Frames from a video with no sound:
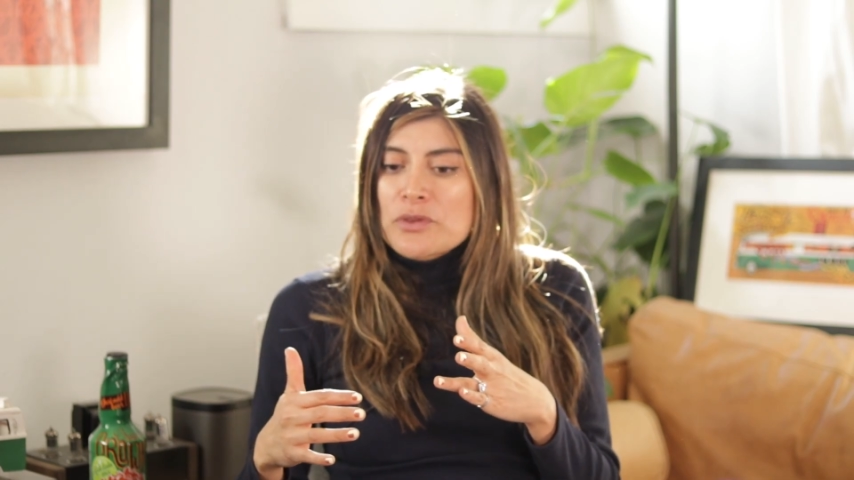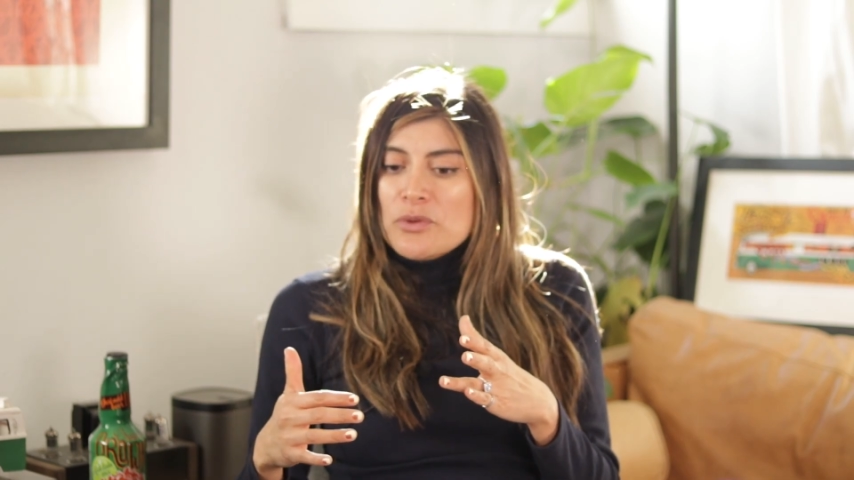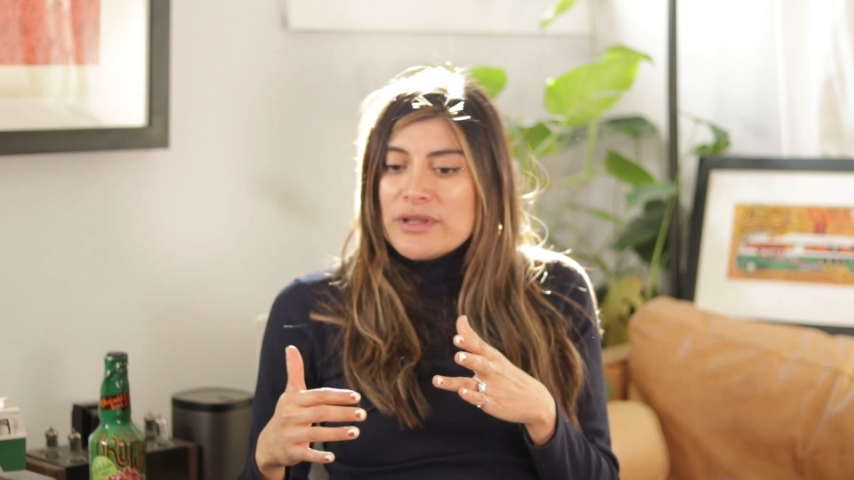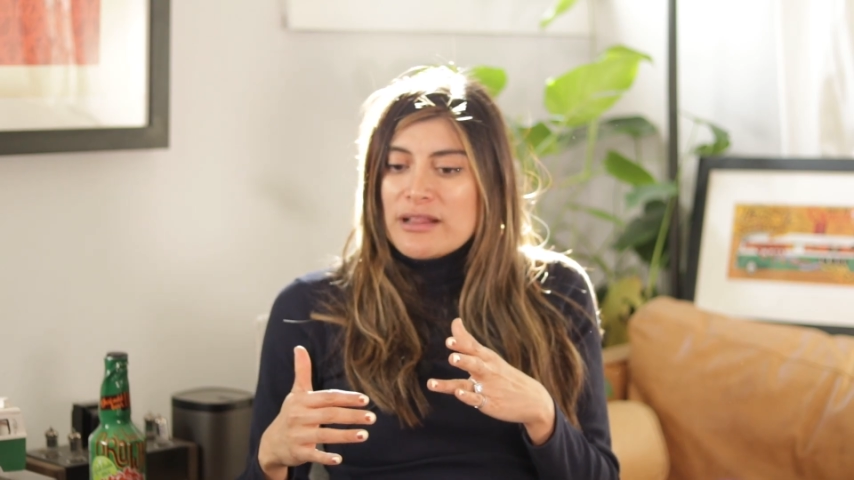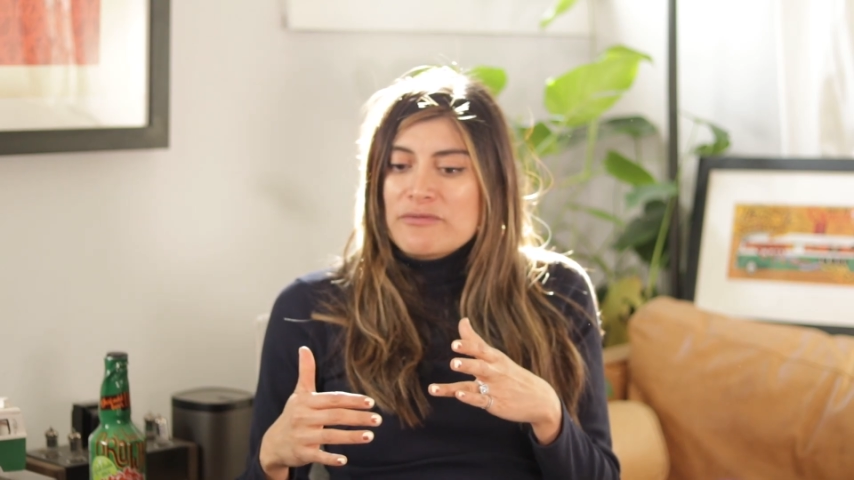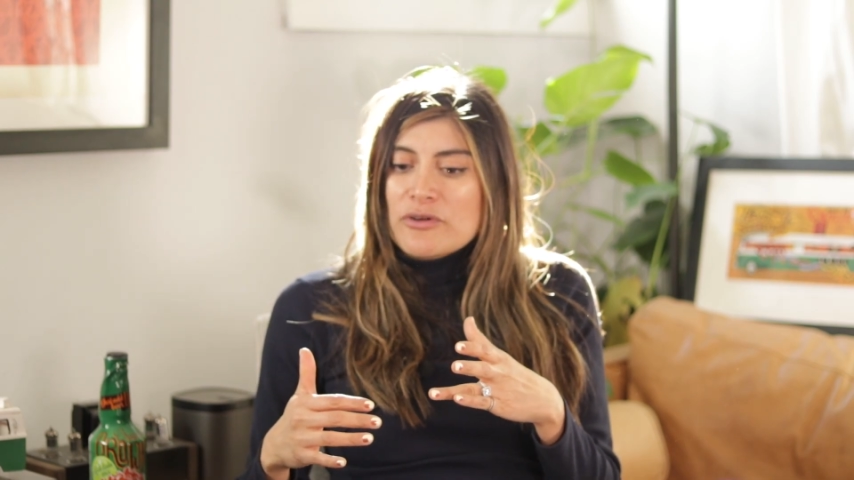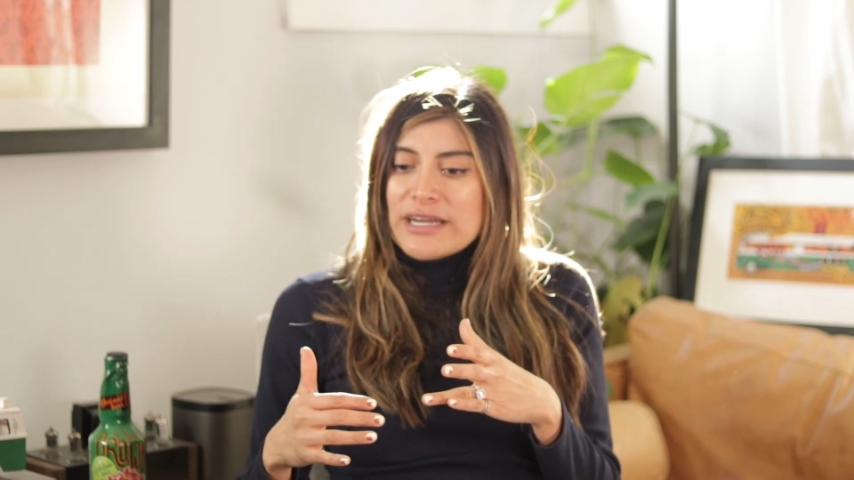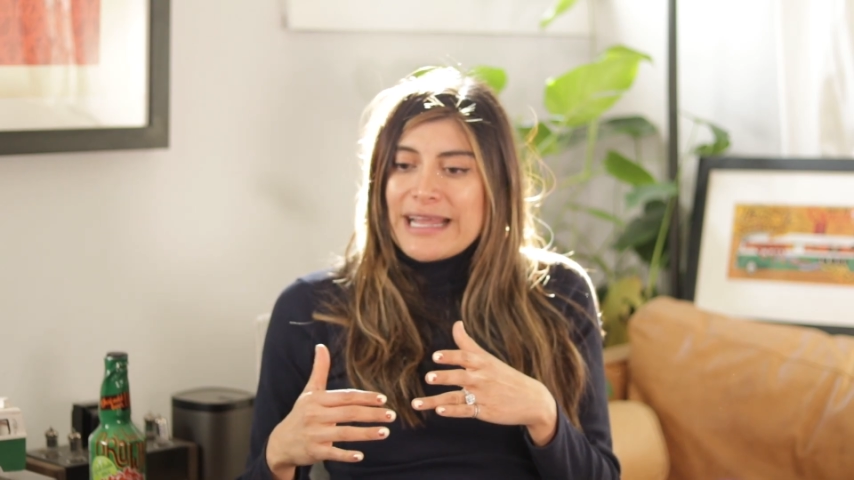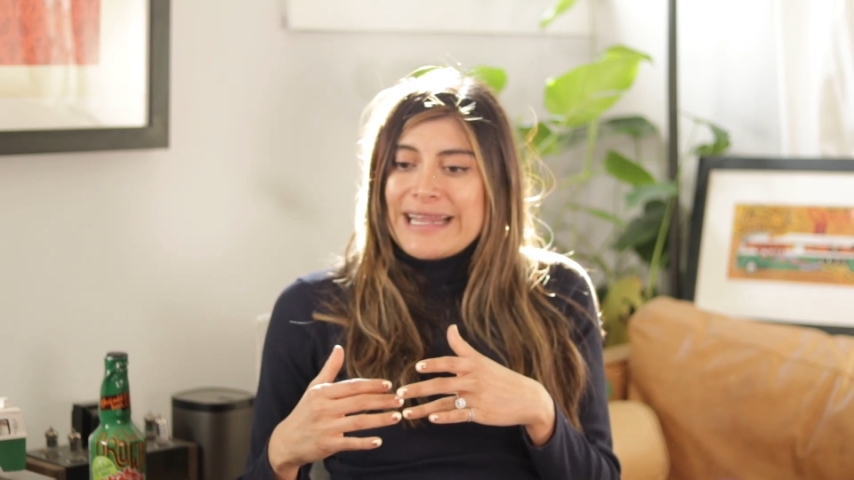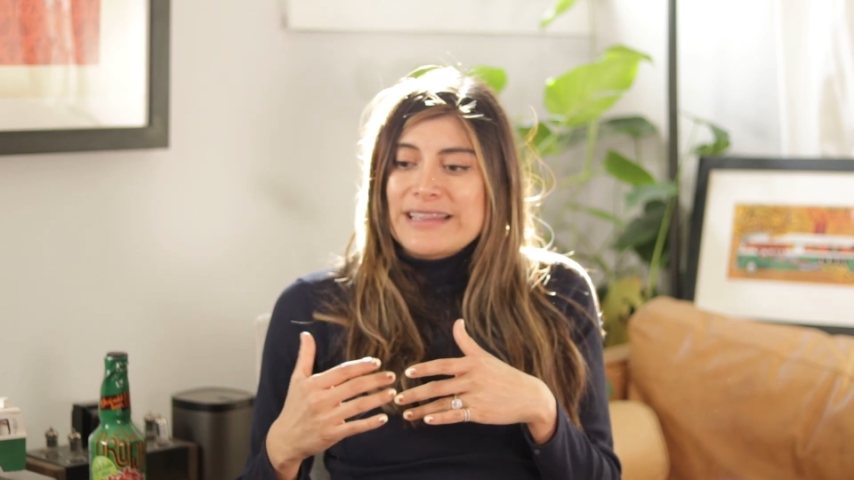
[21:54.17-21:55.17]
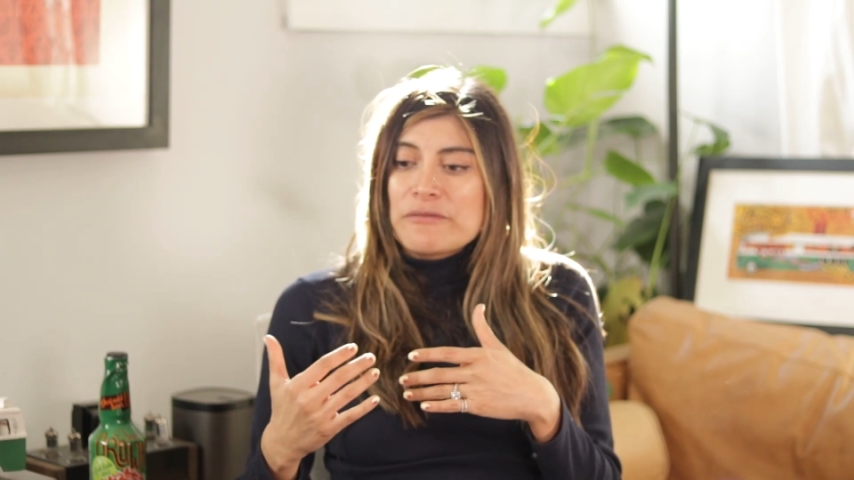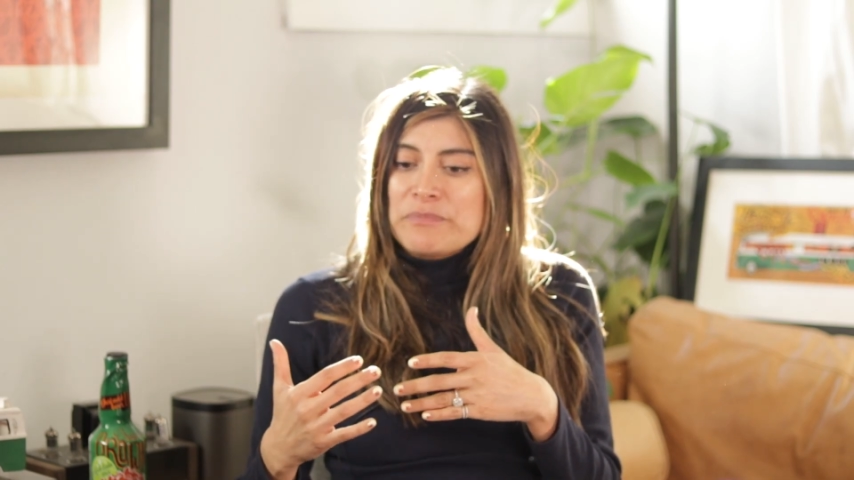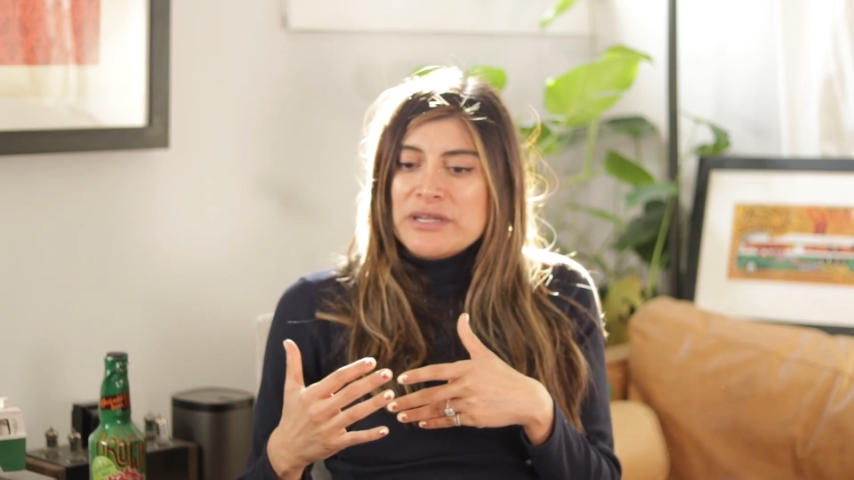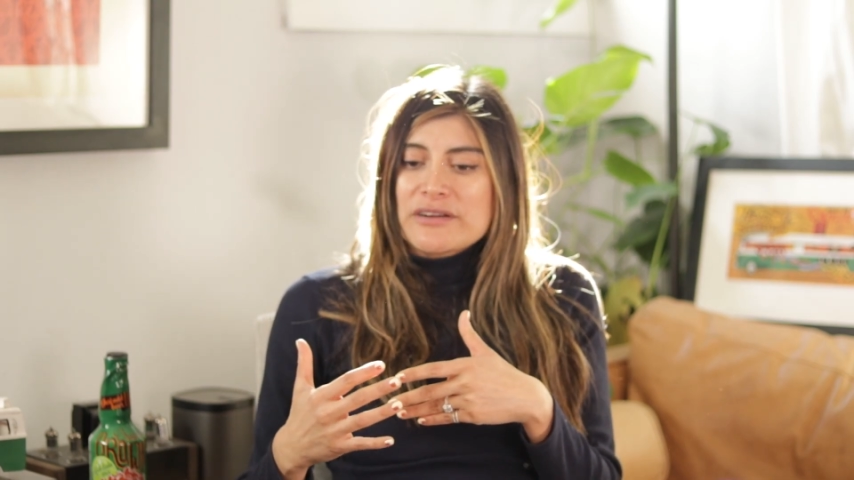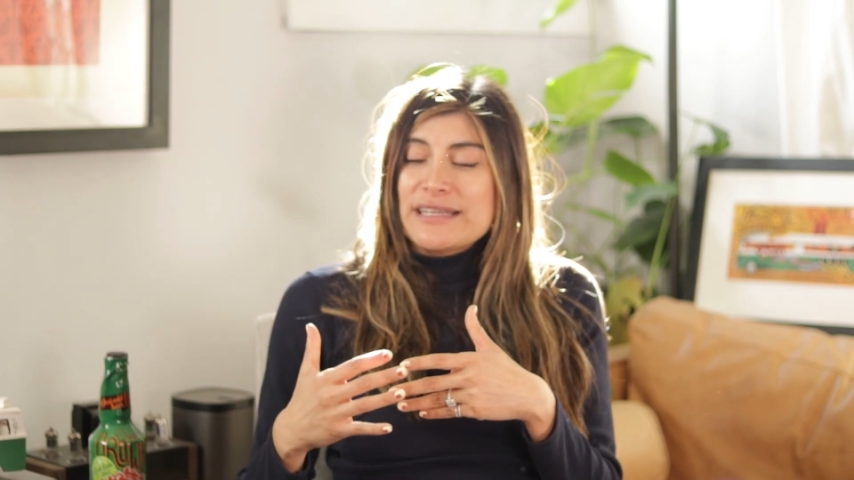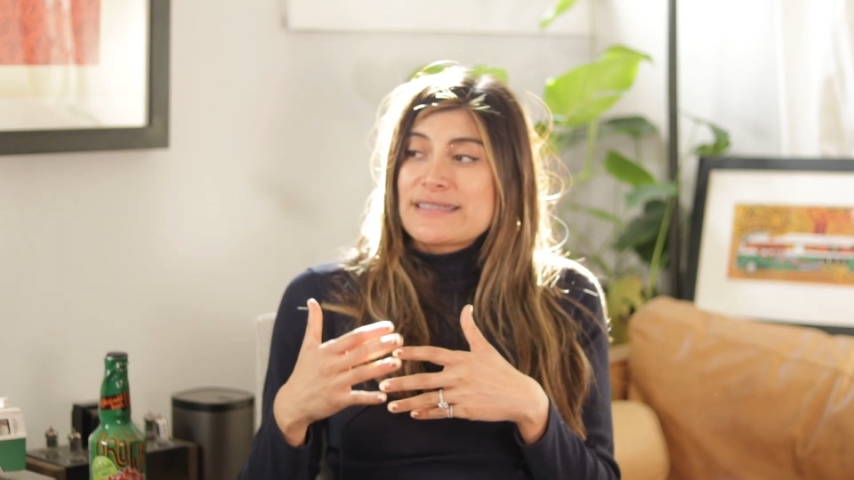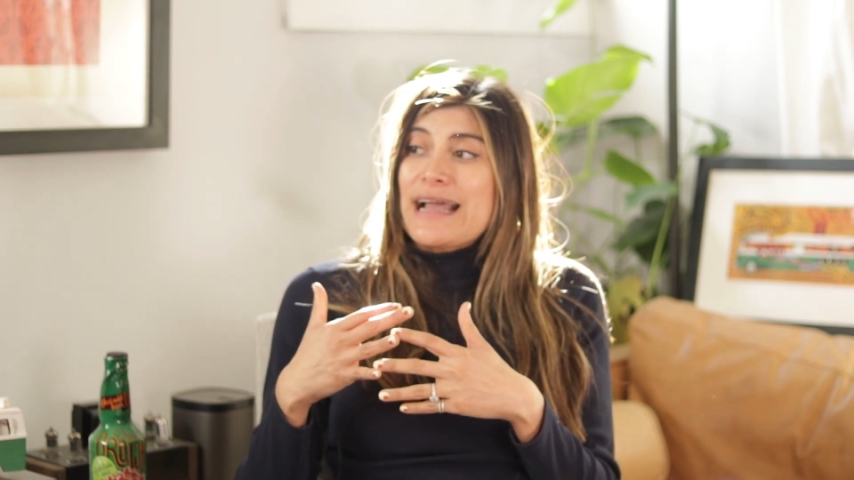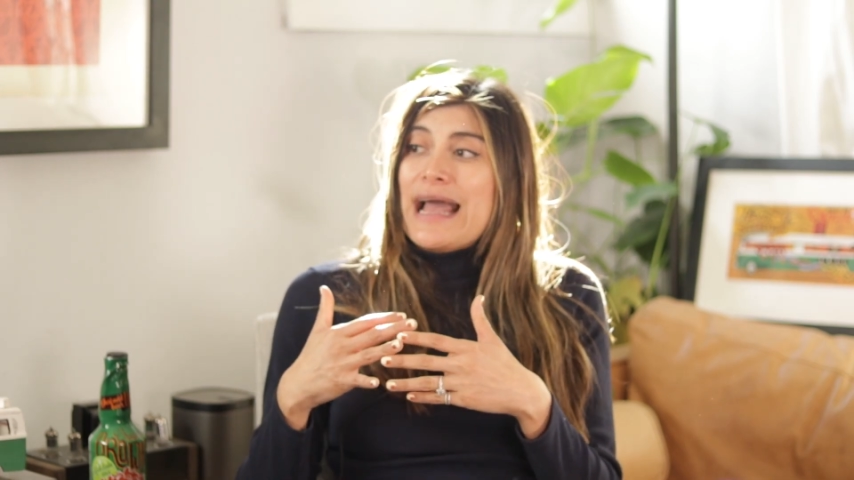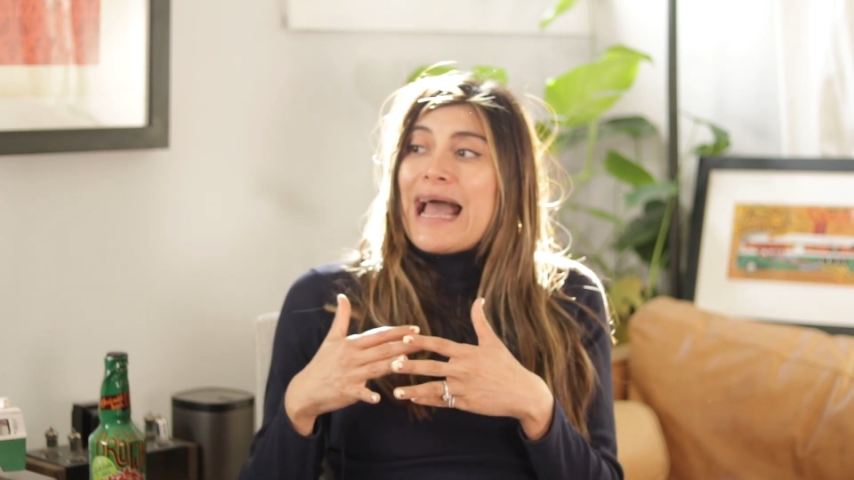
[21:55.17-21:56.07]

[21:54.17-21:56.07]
Northern California, and the beer is